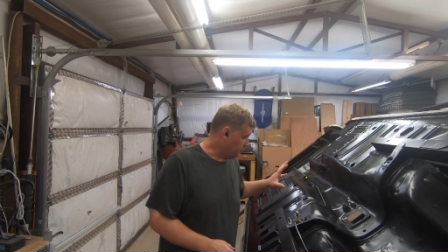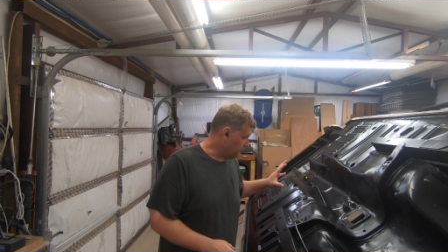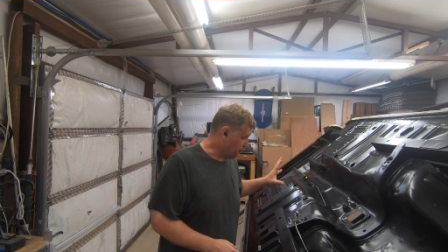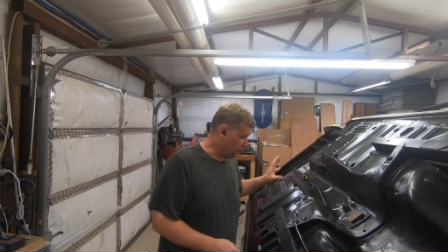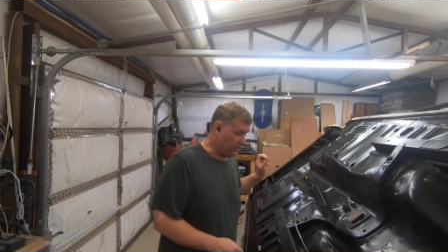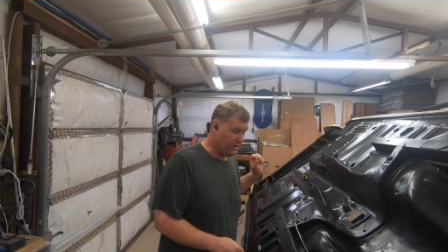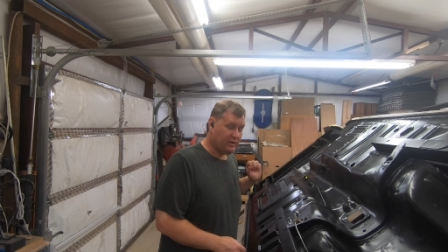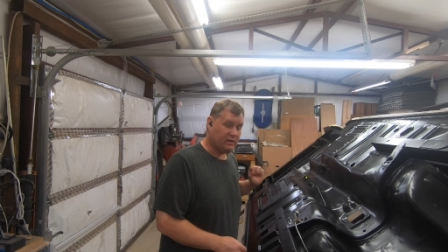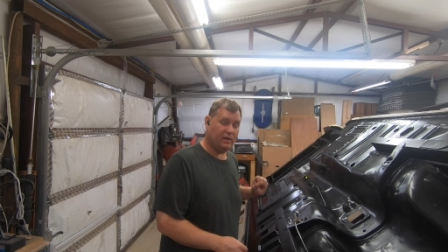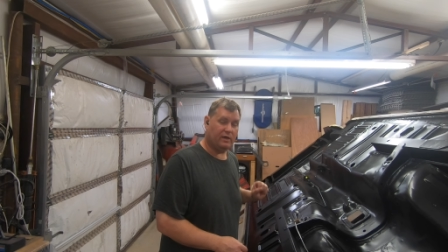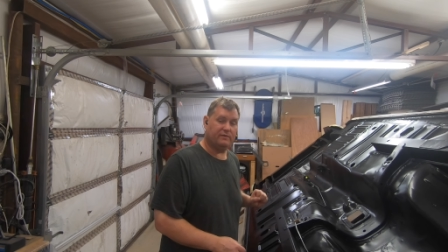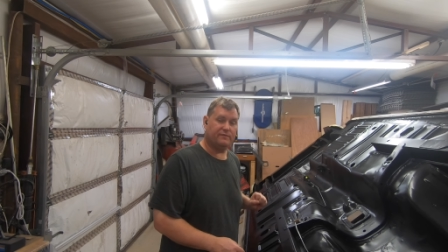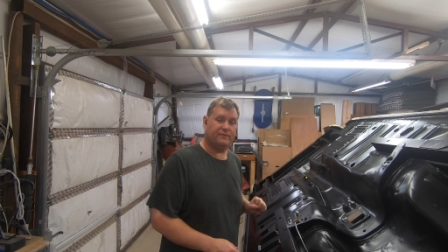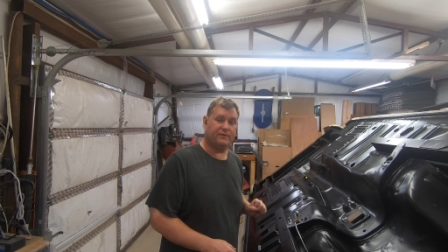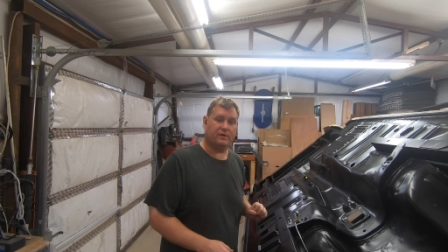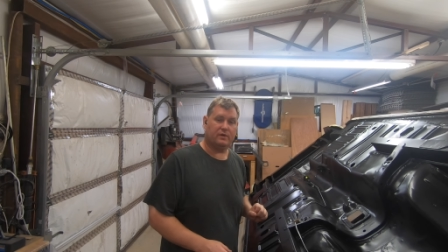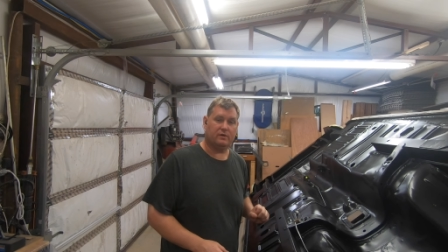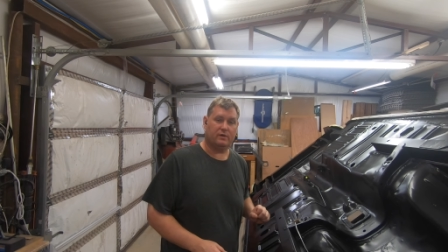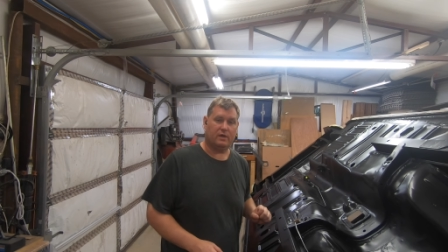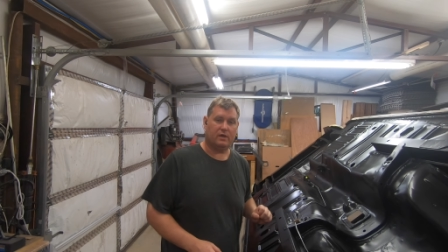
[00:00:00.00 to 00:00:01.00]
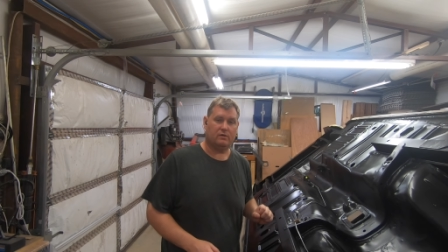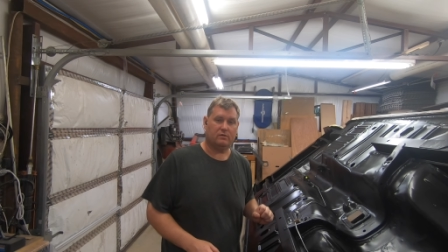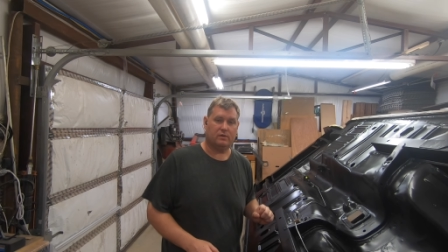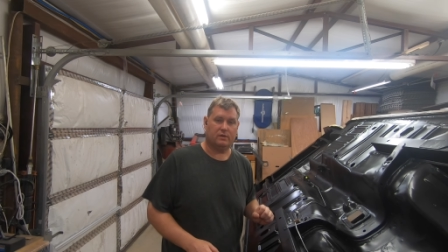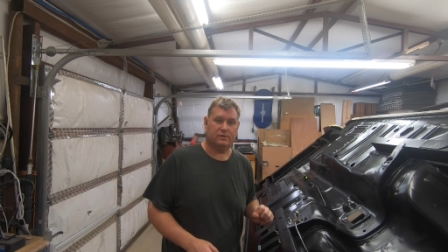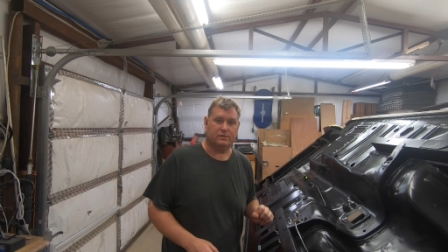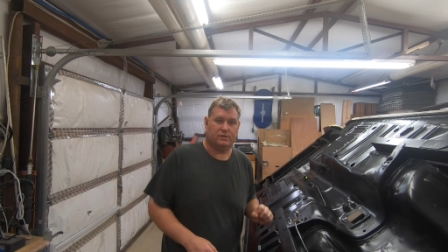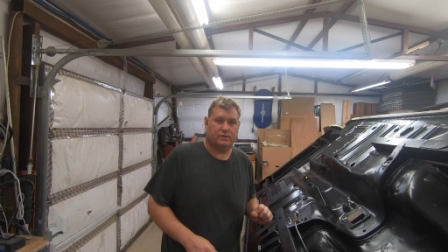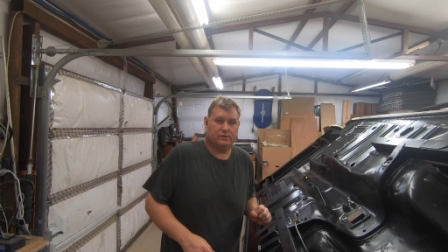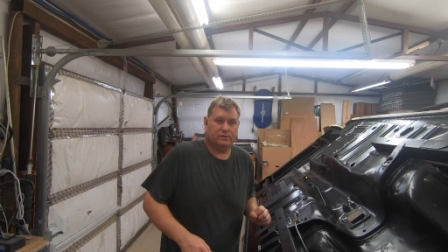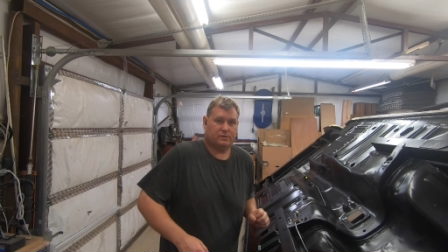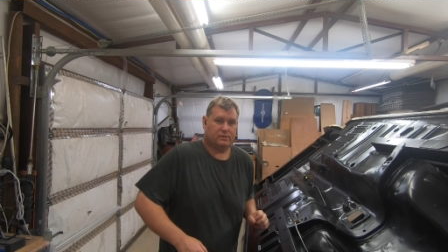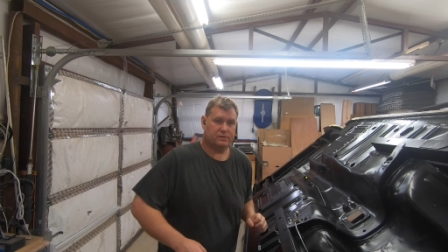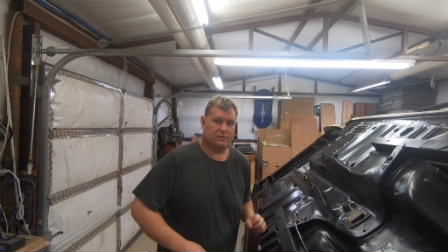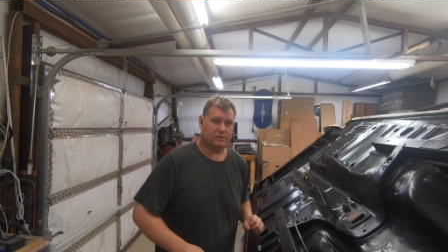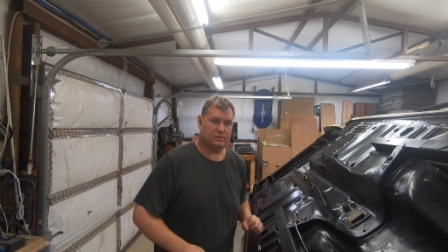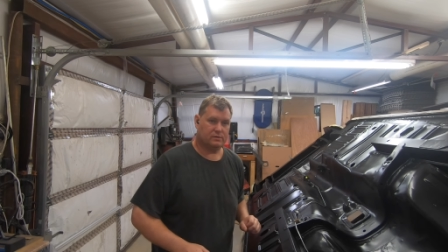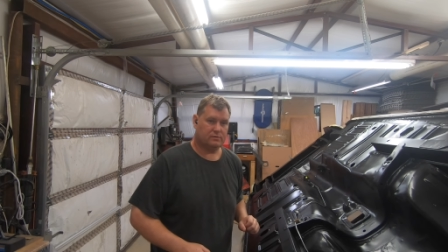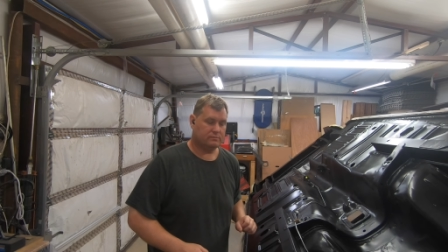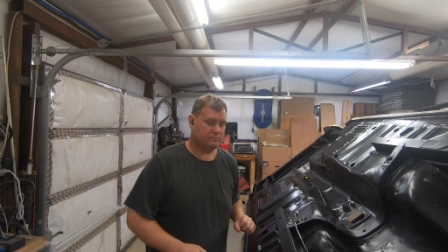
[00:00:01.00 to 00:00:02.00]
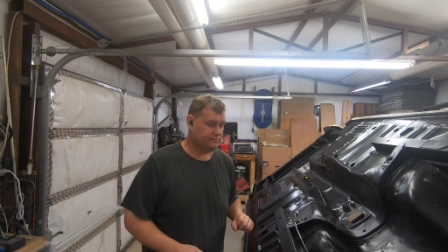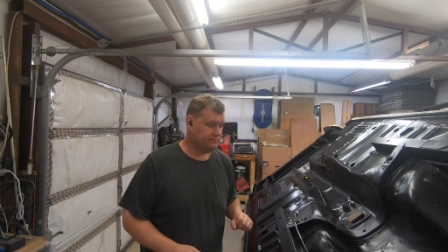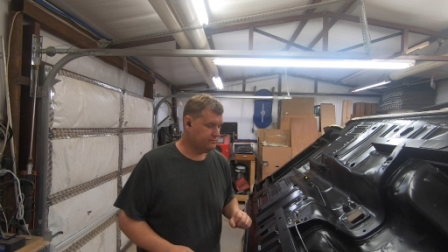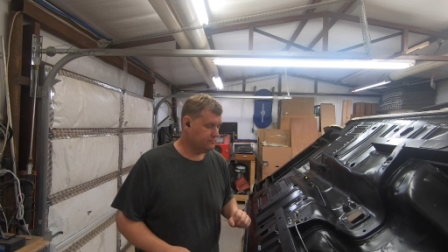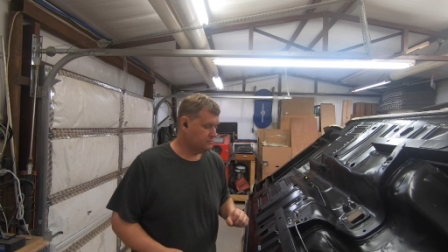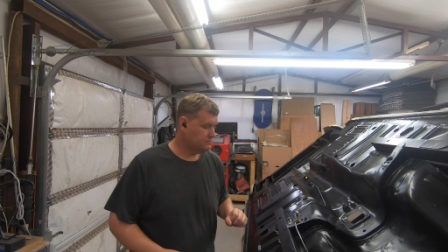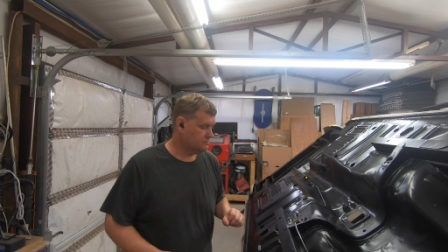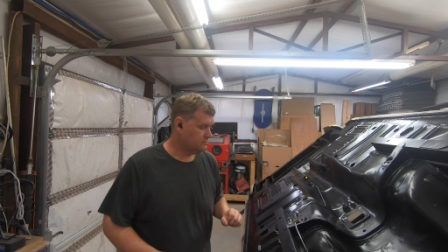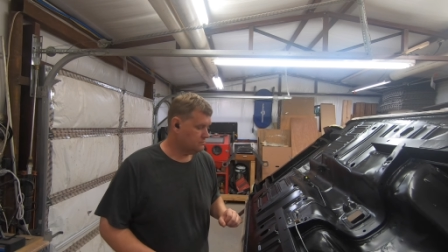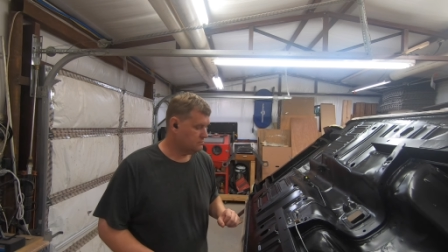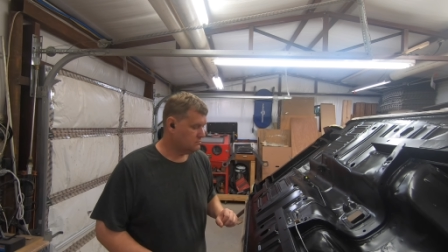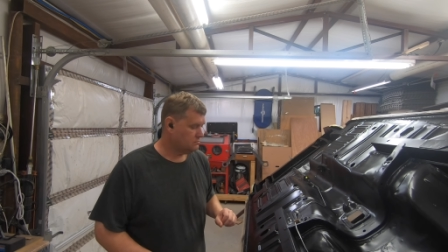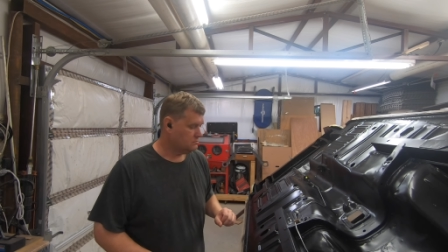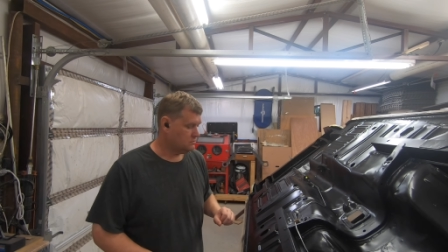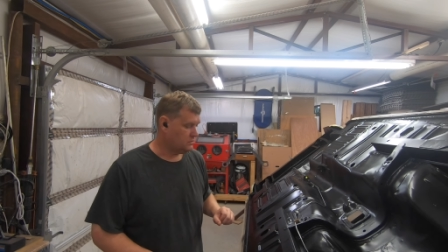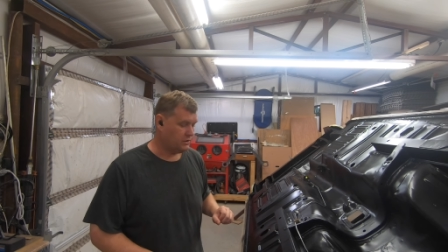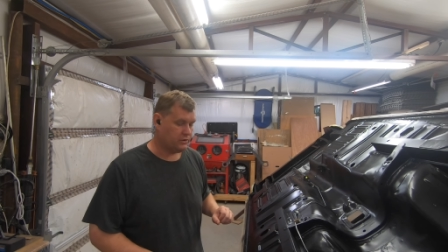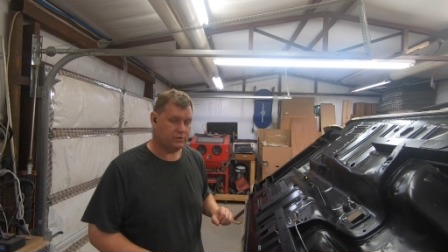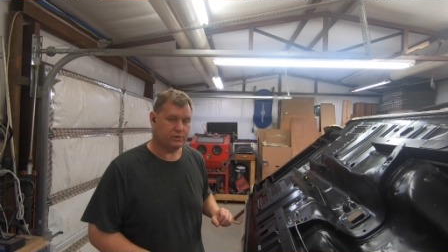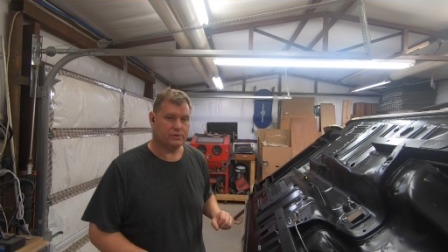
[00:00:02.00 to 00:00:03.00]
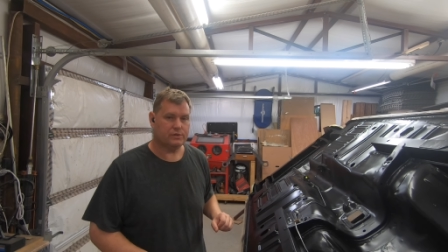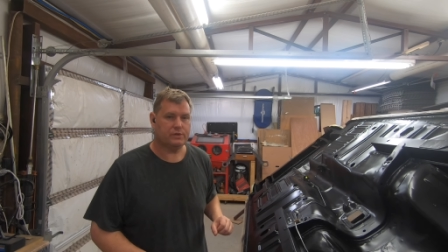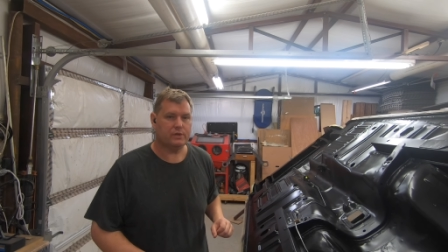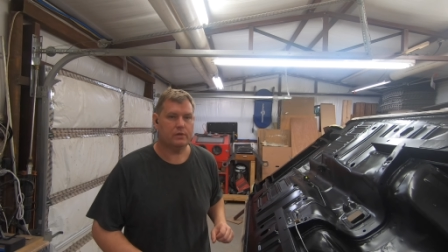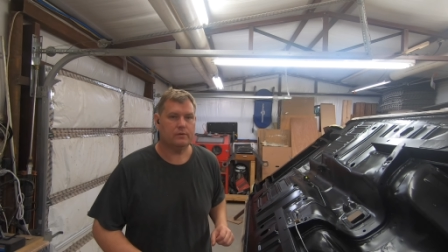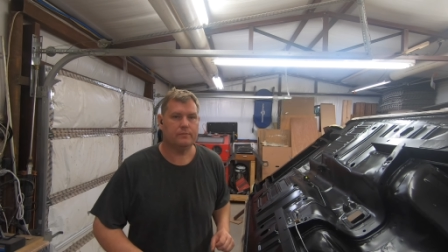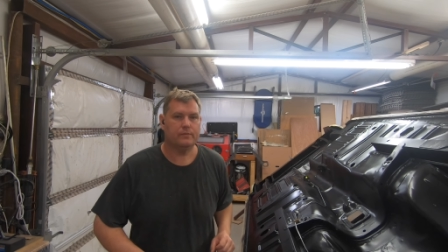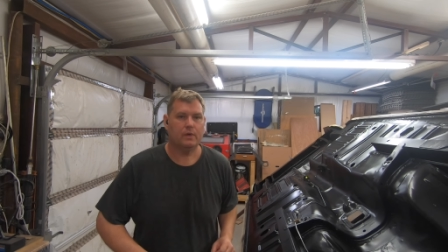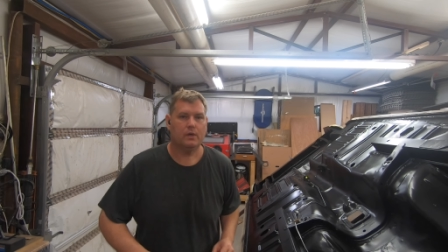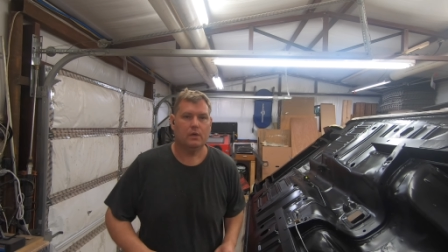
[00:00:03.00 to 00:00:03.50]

brake line figured out because it's interesting.